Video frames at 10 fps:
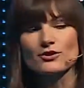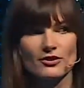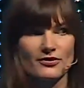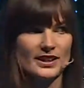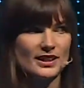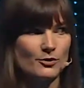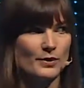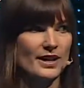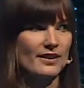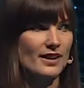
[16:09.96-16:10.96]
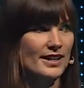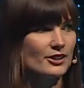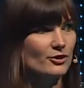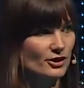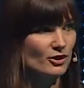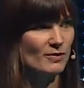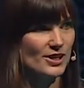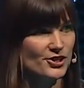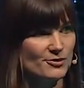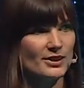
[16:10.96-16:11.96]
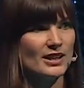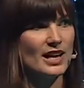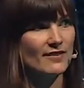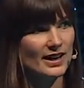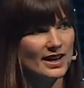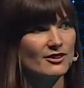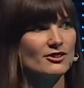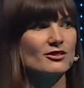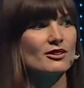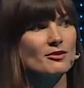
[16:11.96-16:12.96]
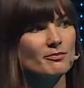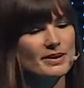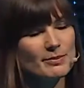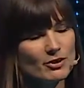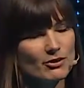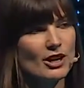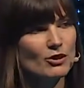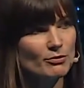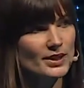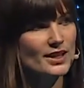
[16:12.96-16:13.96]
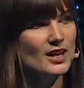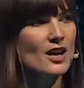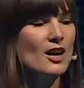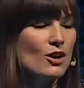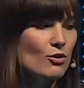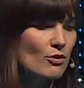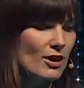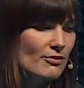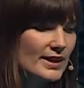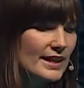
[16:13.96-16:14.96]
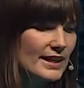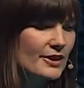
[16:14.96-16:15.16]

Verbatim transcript: the field where I don't know much, but I have gathered people around me who are really